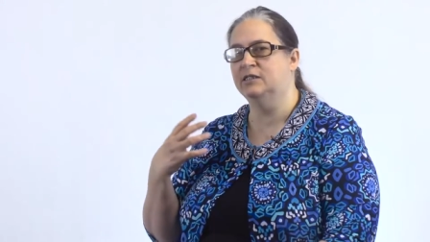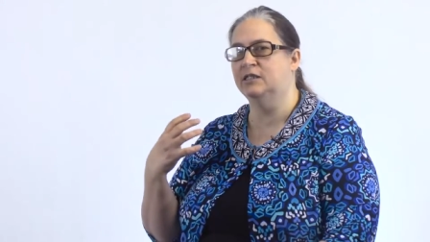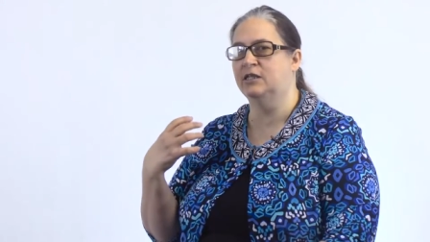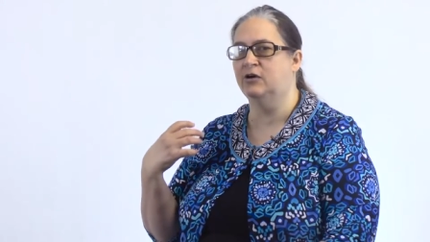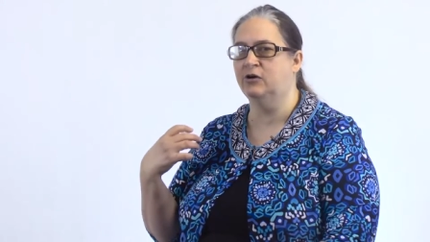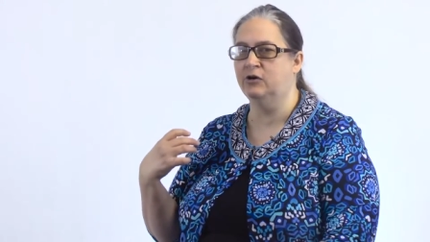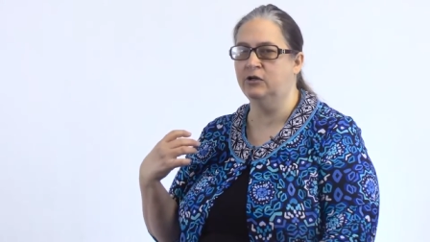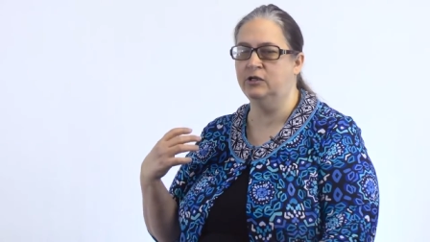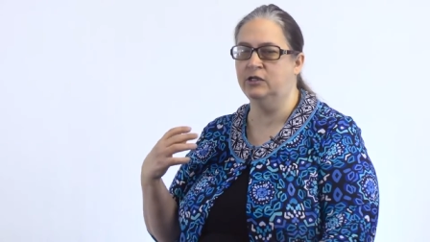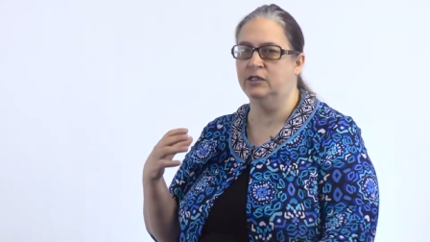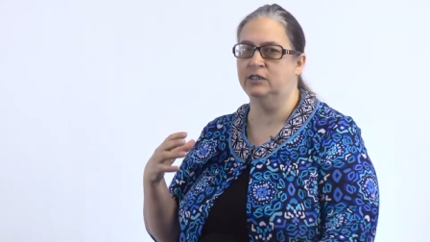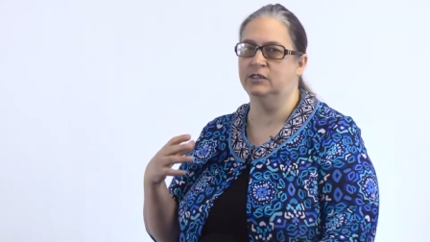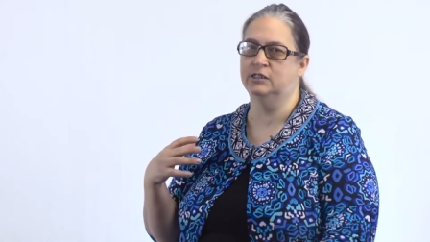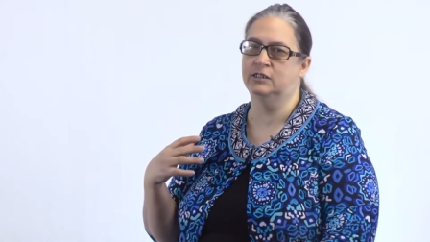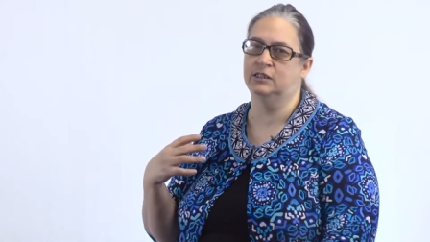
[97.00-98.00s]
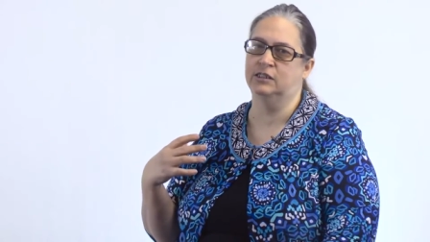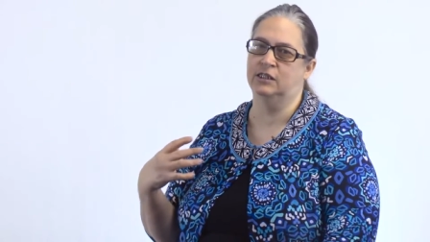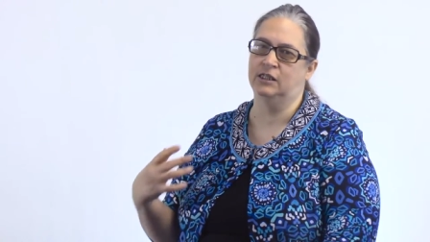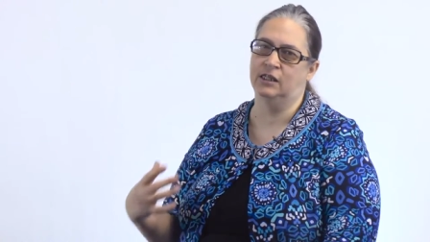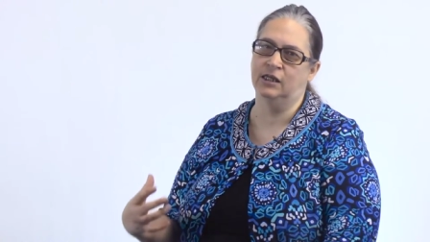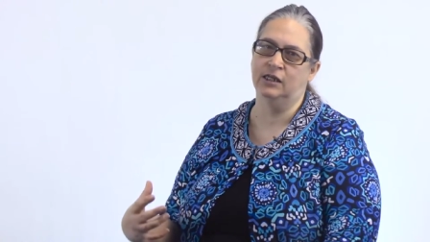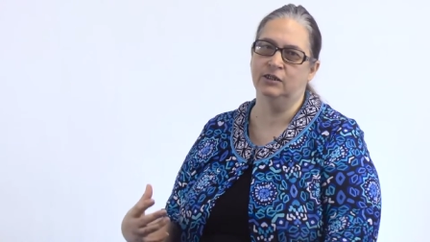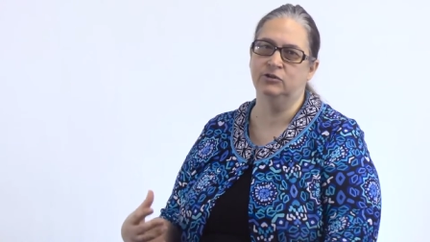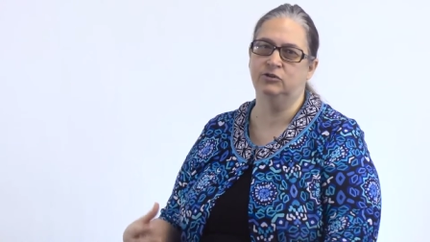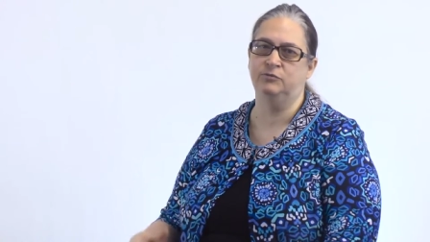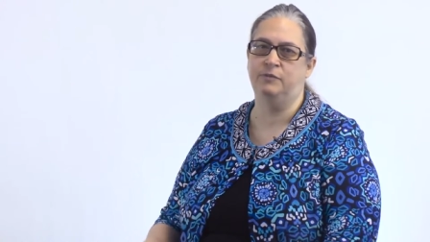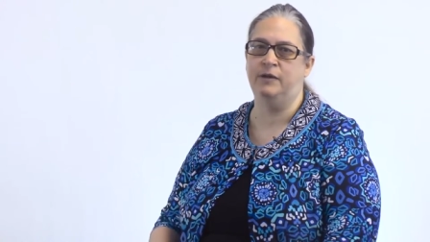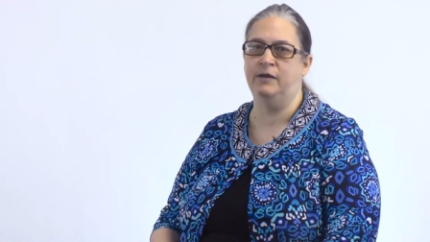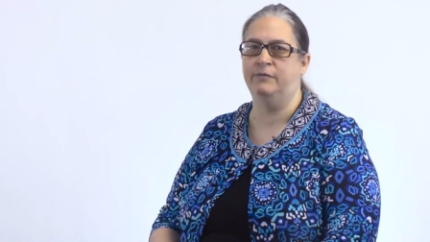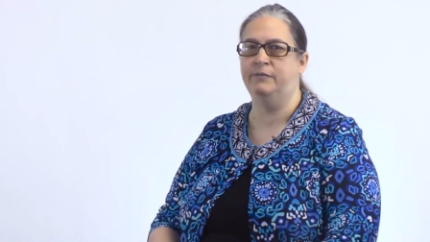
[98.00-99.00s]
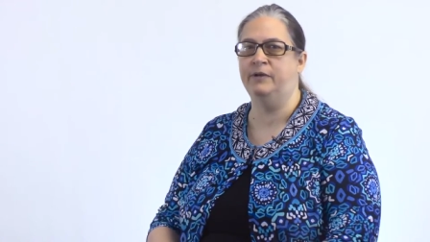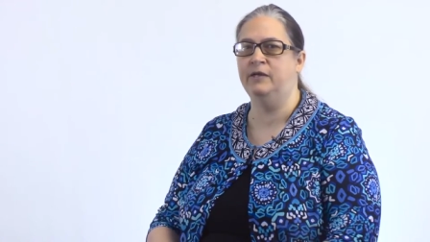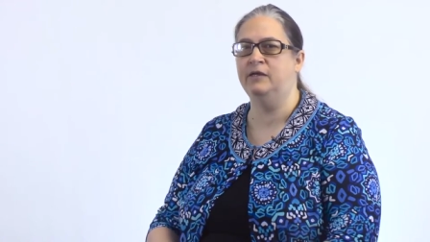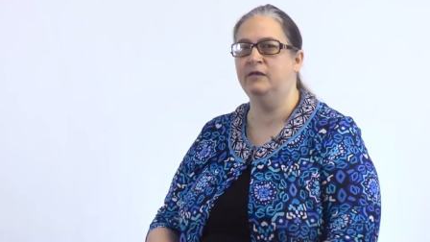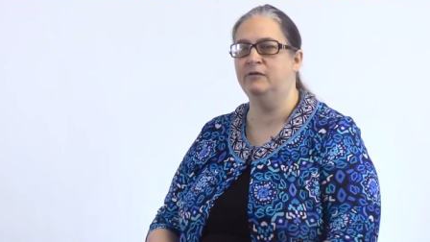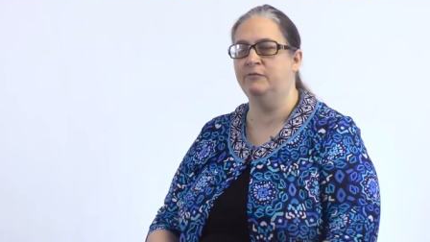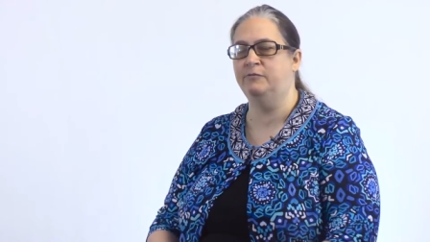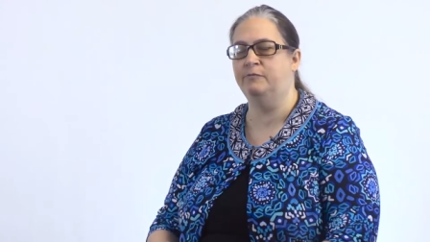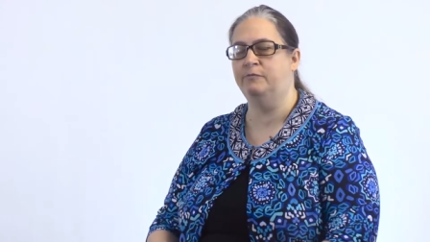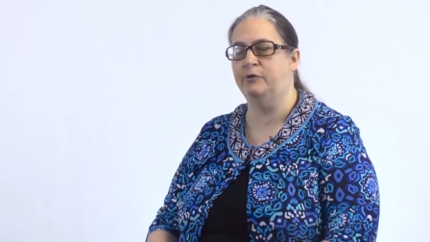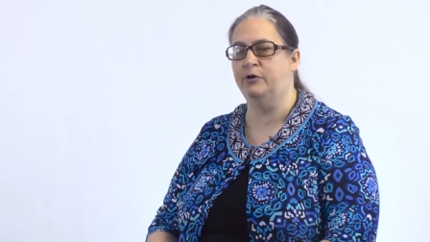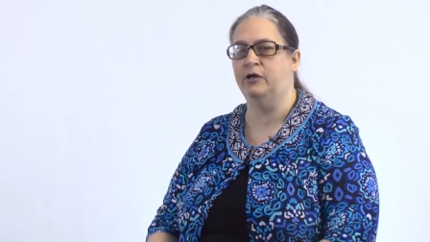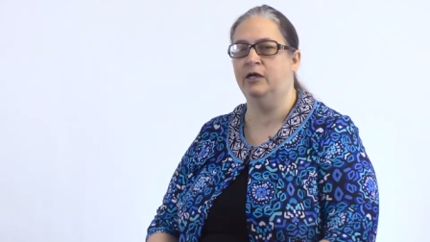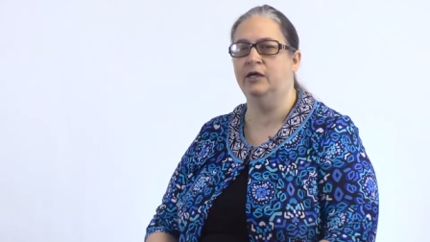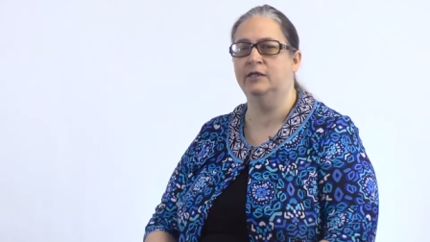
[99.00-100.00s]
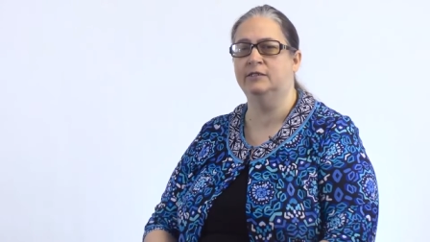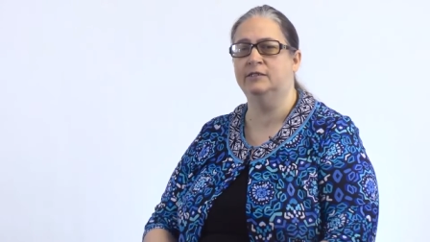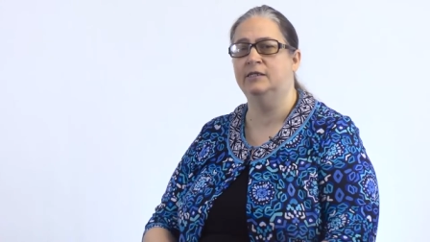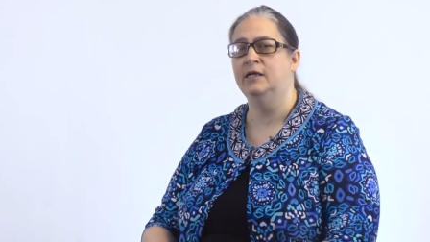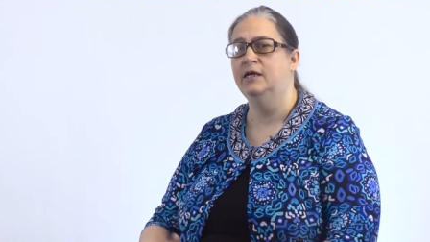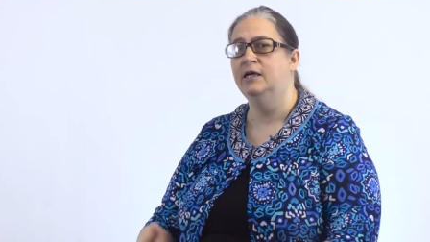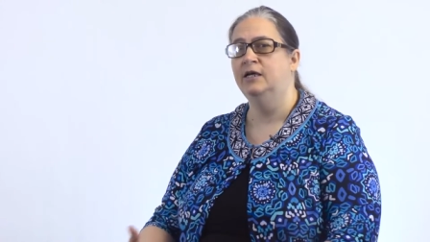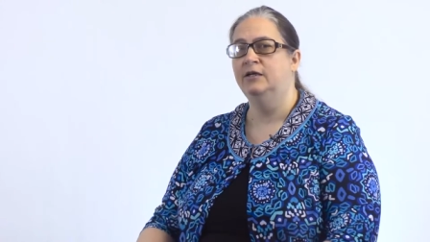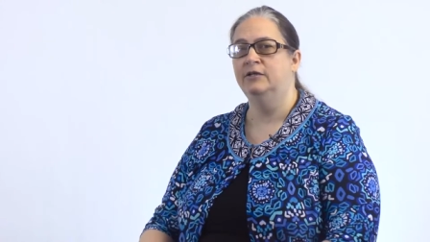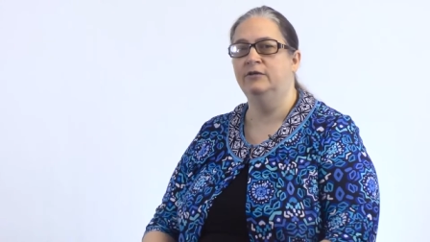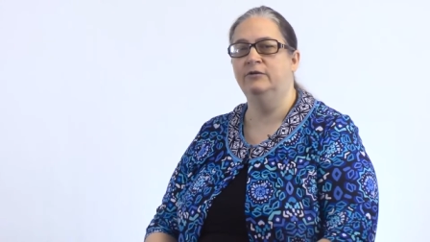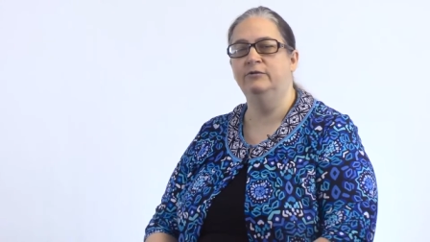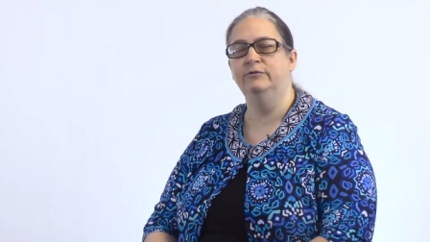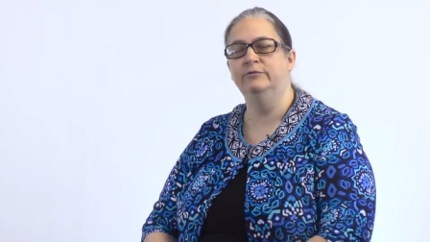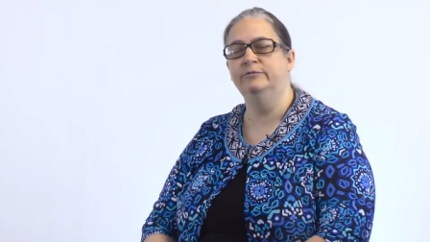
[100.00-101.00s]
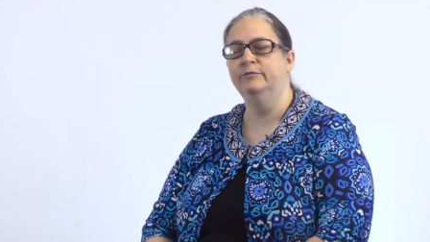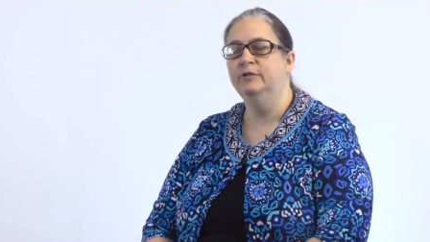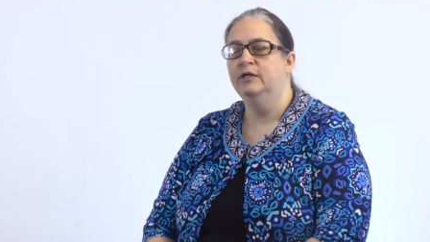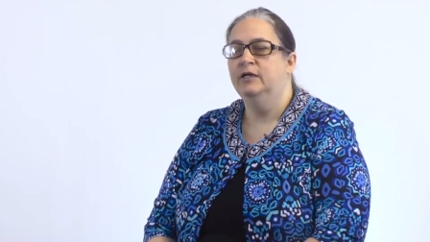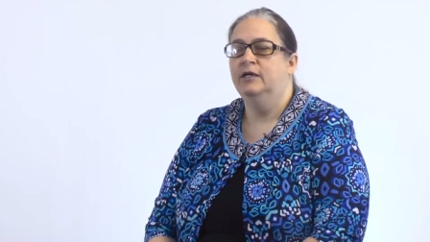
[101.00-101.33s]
to the heart, you listen to the lungs, you palpate, you percuss, you